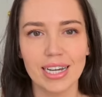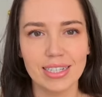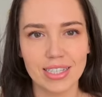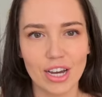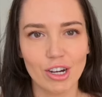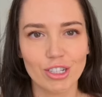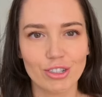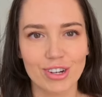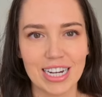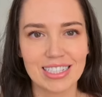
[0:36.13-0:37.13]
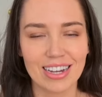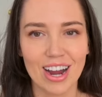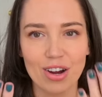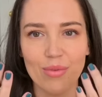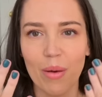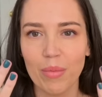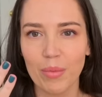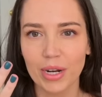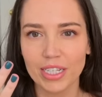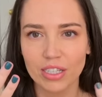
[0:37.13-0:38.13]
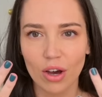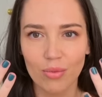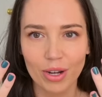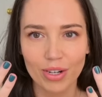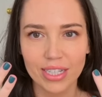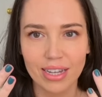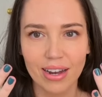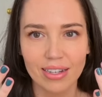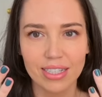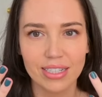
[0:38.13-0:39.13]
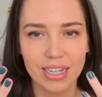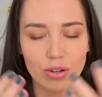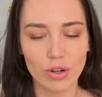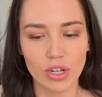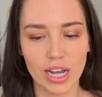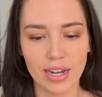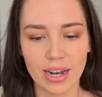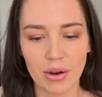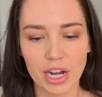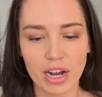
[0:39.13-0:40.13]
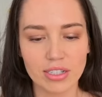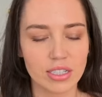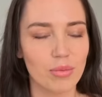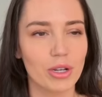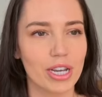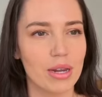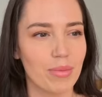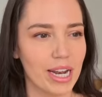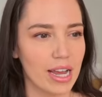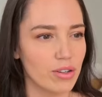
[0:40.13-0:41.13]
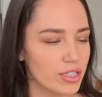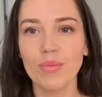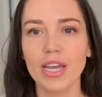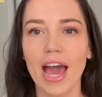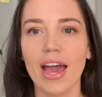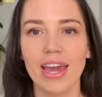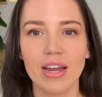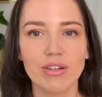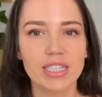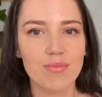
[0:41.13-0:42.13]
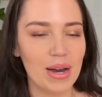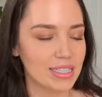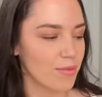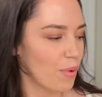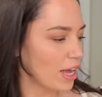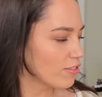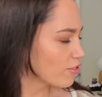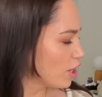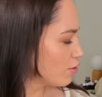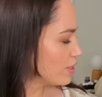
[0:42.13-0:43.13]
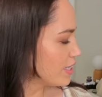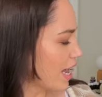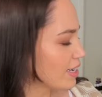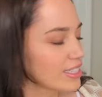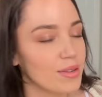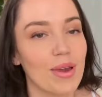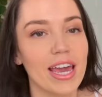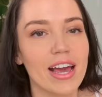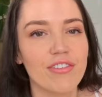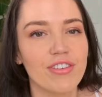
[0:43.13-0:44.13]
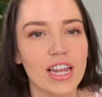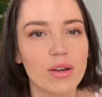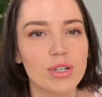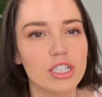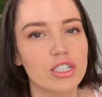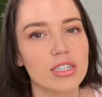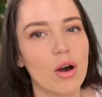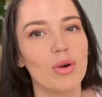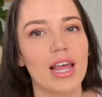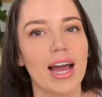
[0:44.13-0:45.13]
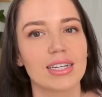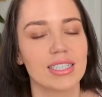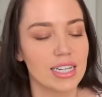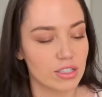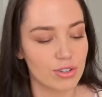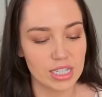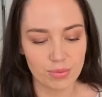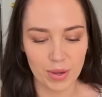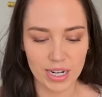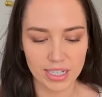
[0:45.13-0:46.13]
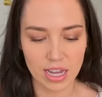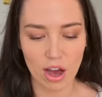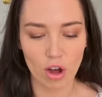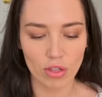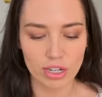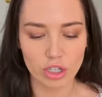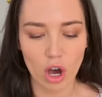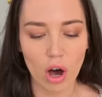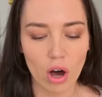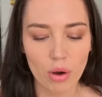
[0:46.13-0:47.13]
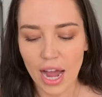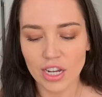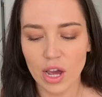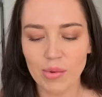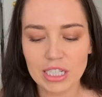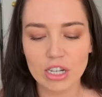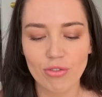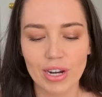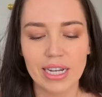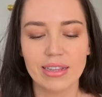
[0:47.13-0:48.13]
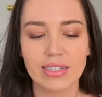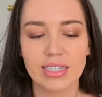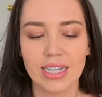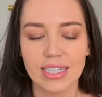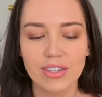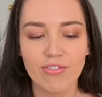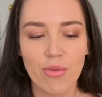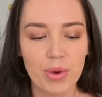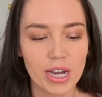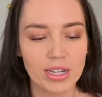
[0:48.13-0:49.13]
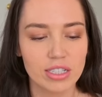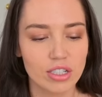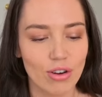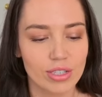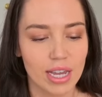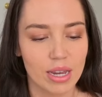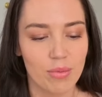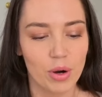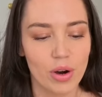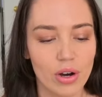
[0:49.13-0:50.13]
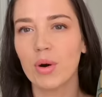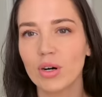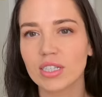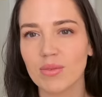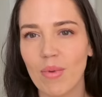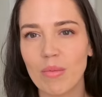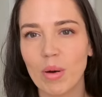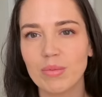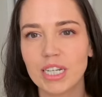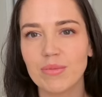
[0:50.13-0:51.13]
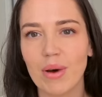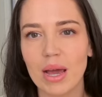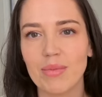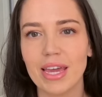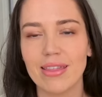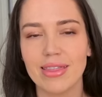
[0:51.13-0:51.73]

insert on screen, because I can't remember, but it's, oh my God, it's the nicest teal color. And now I can't stop looking at my nails. But yeah, here is the massive pile of clothes next to me. I feel like we should start with accessories, being as they're on the top. I know it's not really the season for Birkenstocks anymore, but my mum did buy me